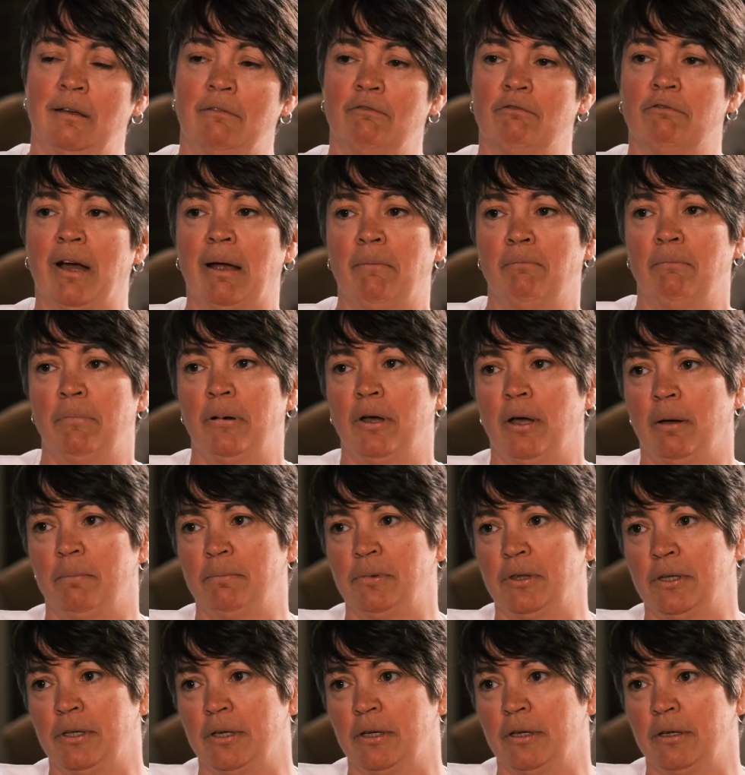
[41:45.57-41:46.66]
ramp
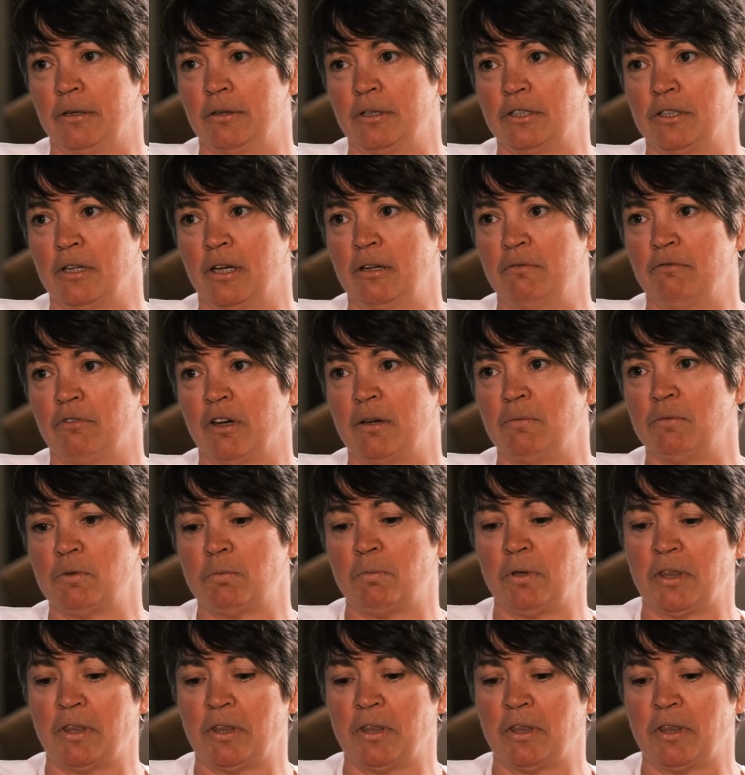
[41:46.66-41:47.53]
up the timeframes.